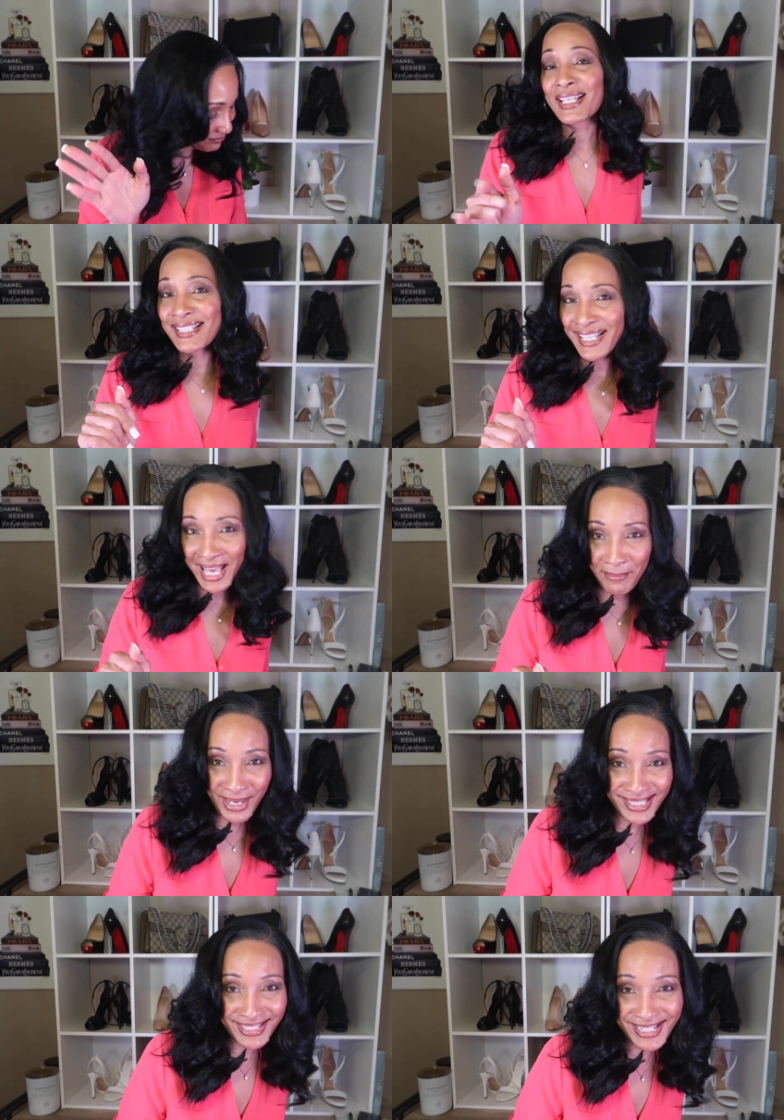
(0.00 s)
Is he high
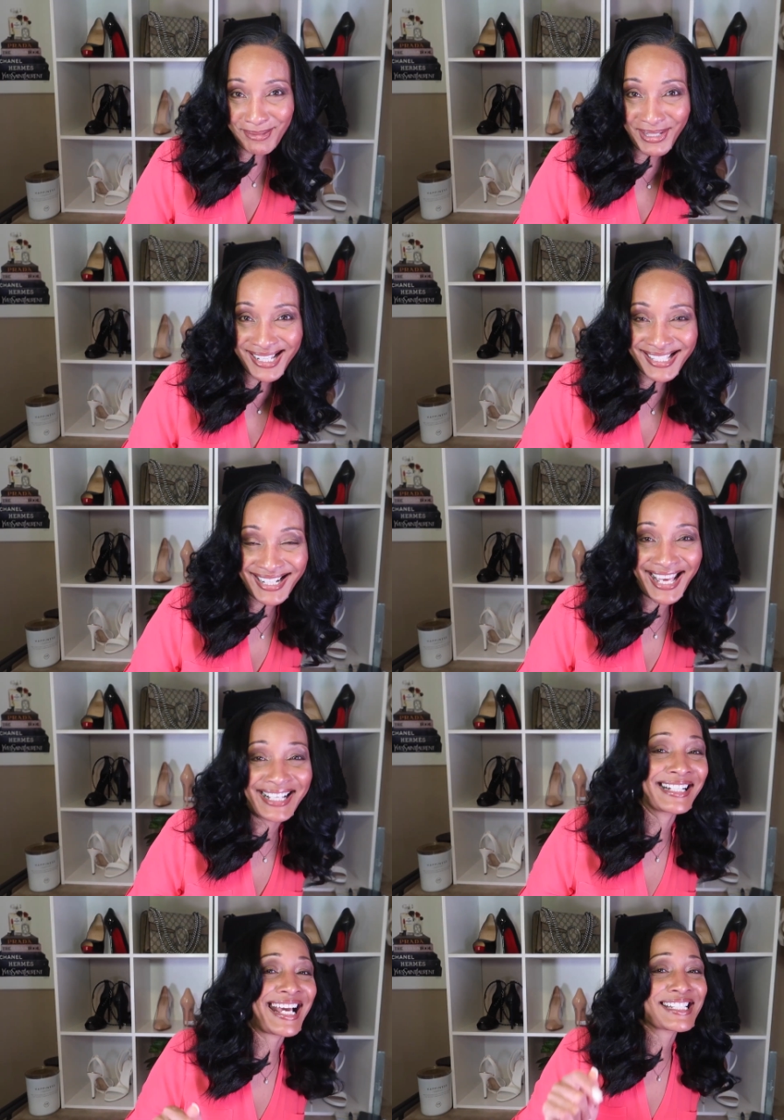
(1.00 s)
maintenance because of
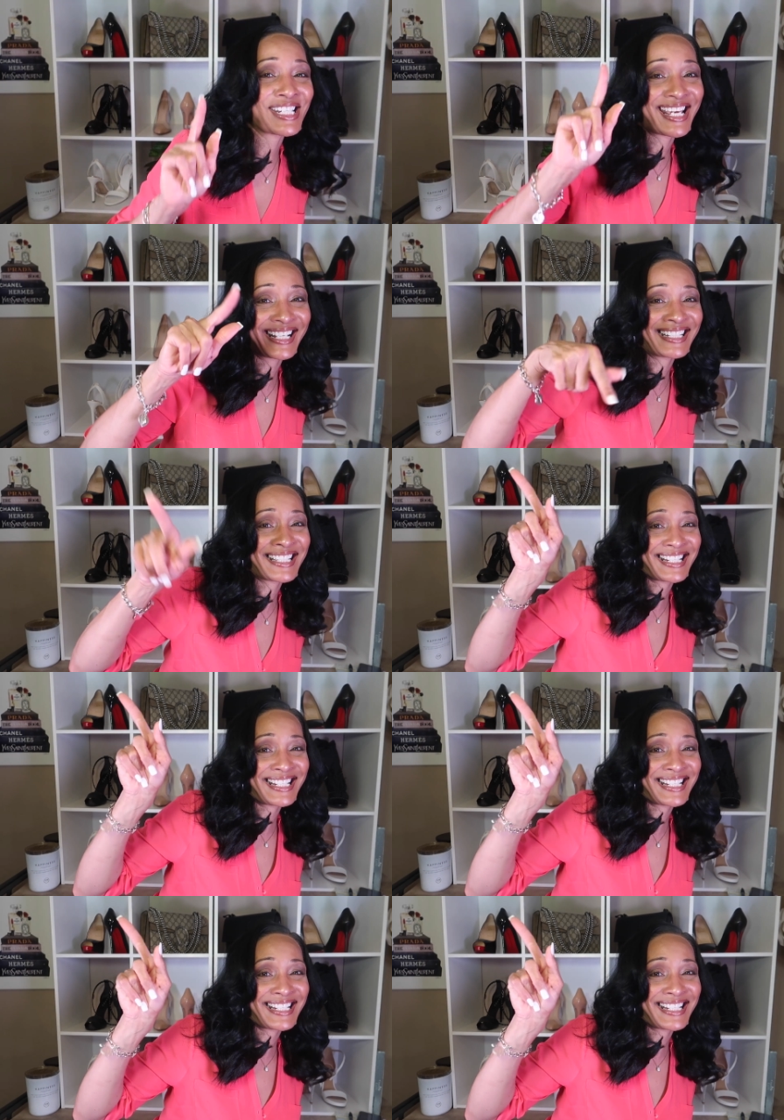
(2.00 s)
that? Can I check?